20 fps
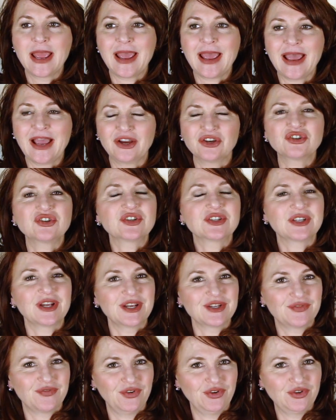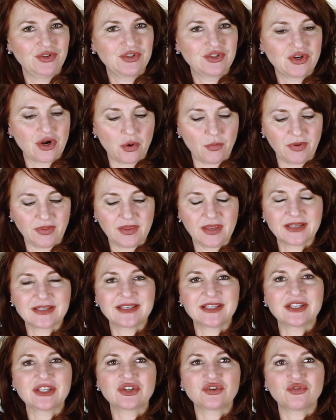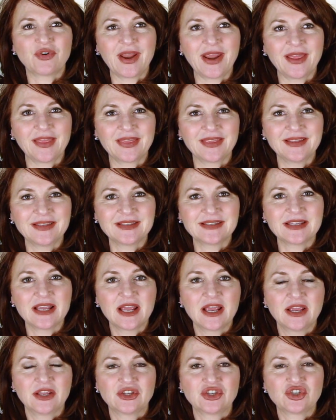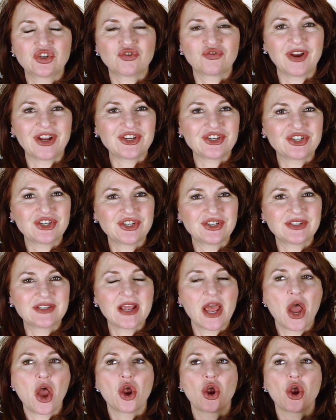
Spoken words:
exercise for you to start with, because it strengthens, stretches,